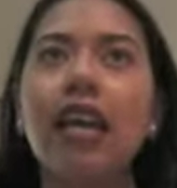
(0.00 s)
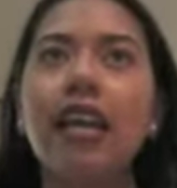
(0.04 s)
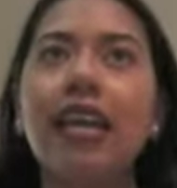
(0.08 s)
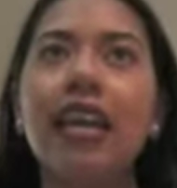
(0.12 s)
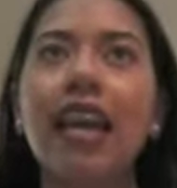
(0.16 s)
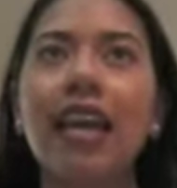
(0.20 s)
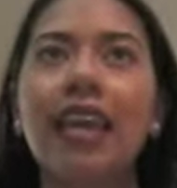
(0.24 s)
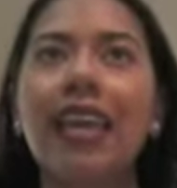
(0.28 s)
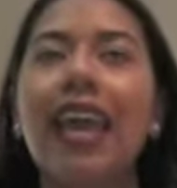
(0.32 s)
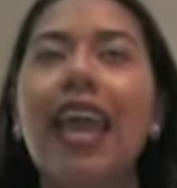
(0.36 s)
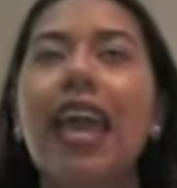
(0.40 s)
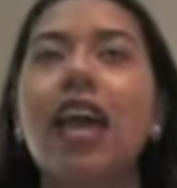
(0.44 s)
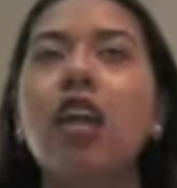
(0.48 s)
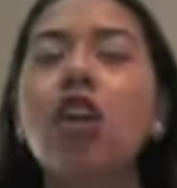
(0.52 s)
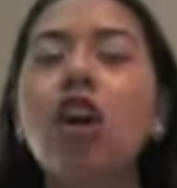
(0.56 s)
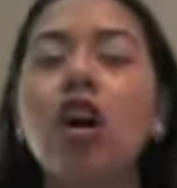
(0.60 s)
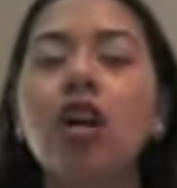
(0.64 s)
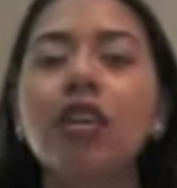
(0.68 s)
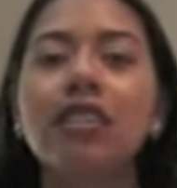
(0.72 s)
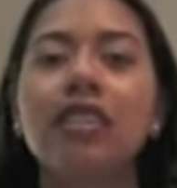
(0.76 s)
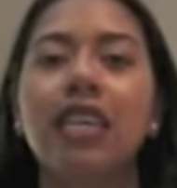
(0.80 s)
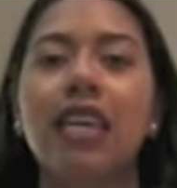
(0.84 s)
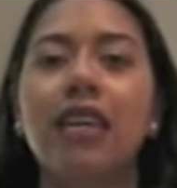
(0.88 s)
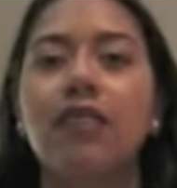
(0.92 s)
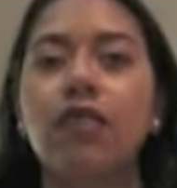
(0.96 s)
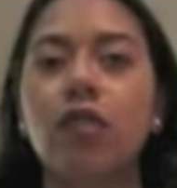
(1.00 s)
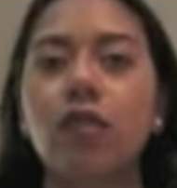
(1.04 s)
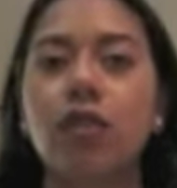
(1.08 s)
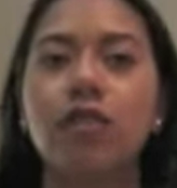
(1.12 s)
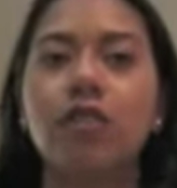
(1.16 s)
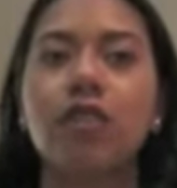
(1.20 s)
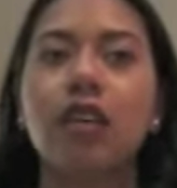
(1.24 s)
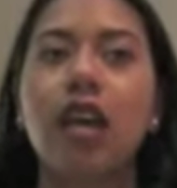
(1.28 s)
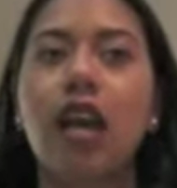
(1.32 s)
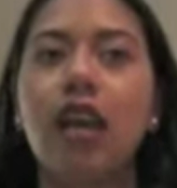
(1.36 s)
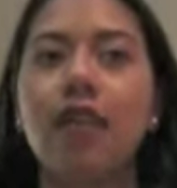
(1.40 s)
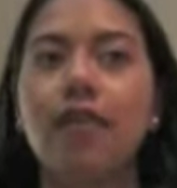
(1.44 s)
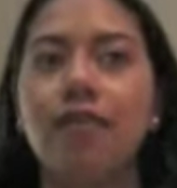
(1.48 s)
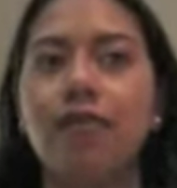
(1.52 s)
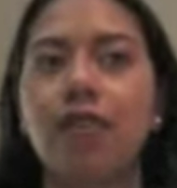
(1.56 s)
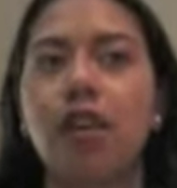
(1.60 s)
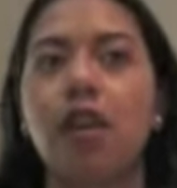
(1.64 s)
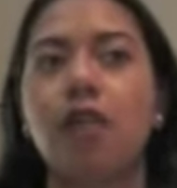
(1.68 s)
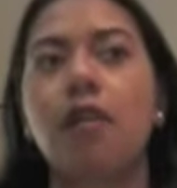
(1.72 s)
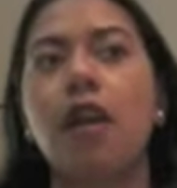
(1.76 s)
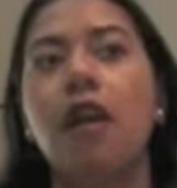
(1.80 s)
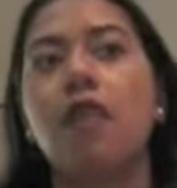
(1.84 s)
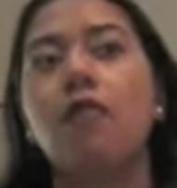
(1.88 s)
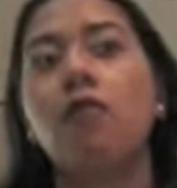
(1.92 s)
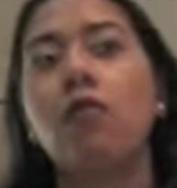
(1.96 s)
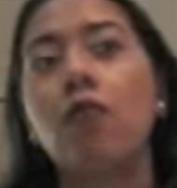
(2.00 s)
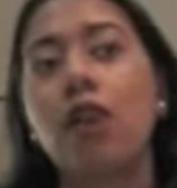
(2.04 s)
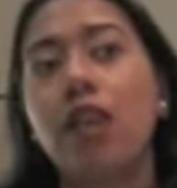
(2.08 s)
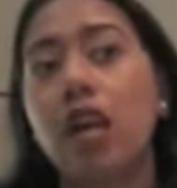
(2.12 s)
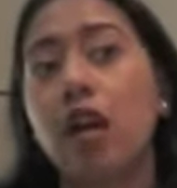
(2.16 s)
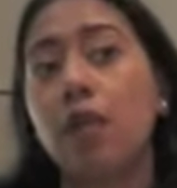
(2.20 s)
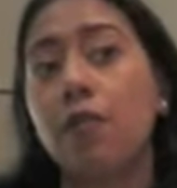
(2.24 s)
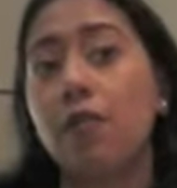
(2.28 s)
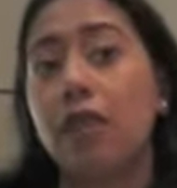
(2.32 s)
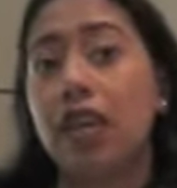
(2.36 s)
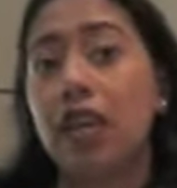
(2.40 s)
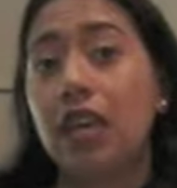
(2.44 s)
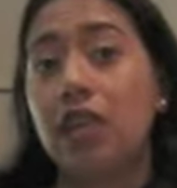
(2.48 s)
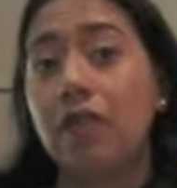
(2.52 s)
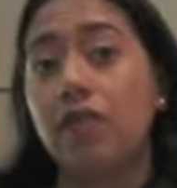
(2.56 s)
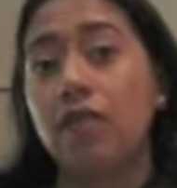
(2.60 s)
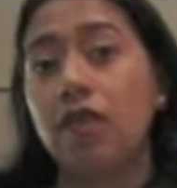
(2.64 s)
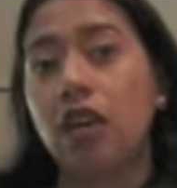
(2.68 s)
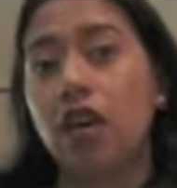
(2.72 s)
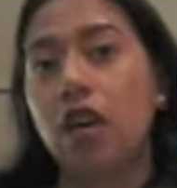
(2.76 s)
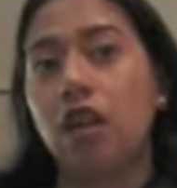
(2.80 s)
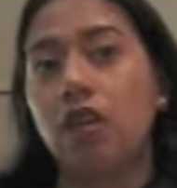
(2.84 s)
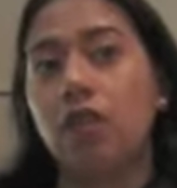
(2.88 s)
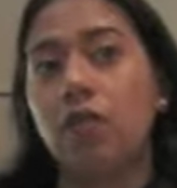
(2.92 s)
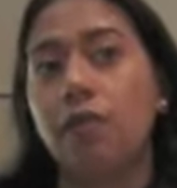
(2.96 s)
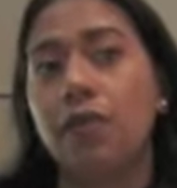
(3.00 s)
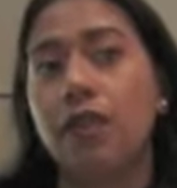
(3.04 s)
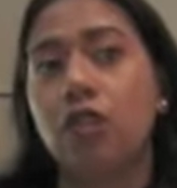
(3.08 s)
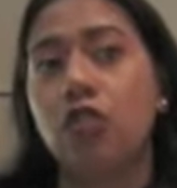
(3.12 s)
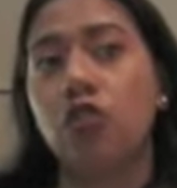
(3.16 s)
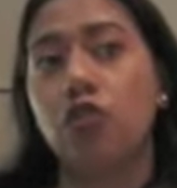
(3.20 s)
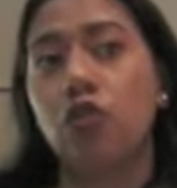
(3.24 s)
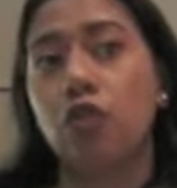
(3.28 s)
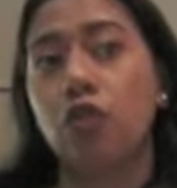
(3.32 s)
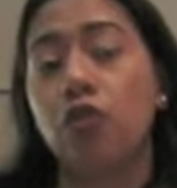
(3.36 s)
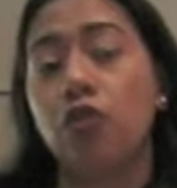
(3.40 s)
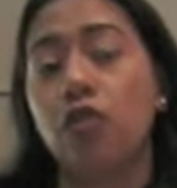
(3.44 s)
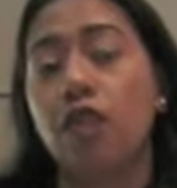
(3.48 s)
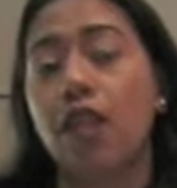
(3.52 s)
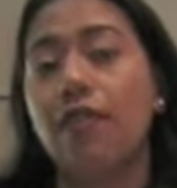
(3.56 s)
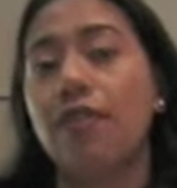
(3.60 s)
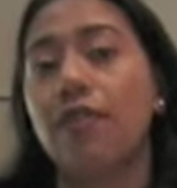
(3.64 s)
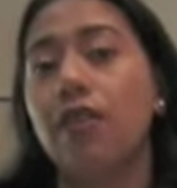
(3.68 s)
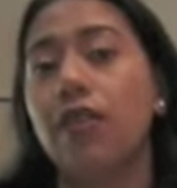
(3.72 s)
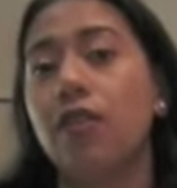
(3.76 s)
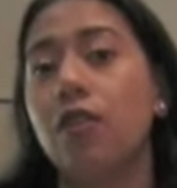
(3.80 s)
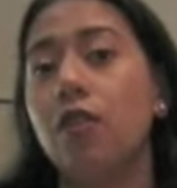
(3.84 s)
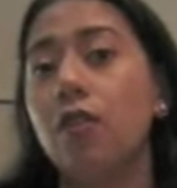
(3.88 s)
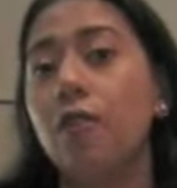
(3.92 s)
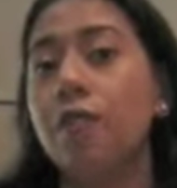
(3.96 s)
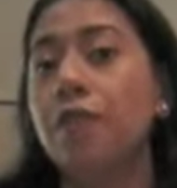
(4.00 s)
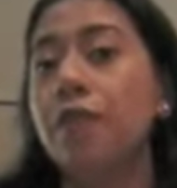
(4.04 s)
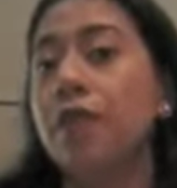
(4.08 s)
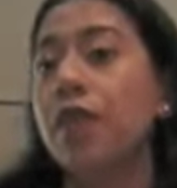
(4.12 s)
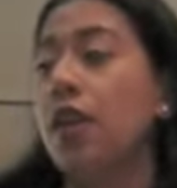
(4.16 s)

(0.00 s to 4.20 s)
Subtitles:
I cannot give you a time frame of when I'll be showing you that video,